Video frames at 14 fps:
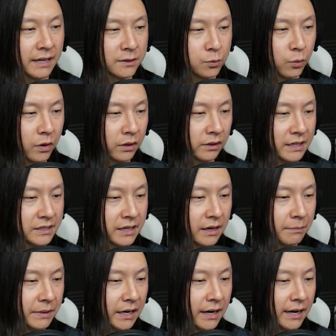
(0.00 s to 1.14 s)
That's one less
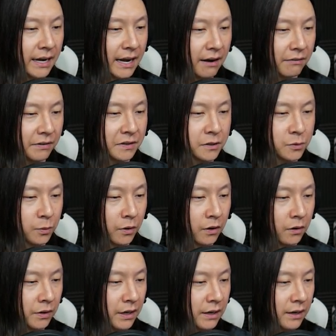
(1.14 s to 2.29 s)
enemy I have in this
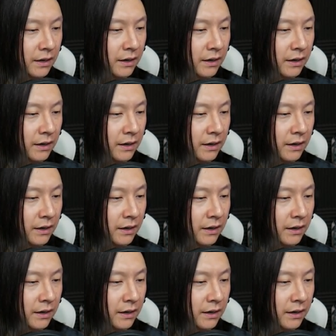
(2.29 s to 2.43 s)
world.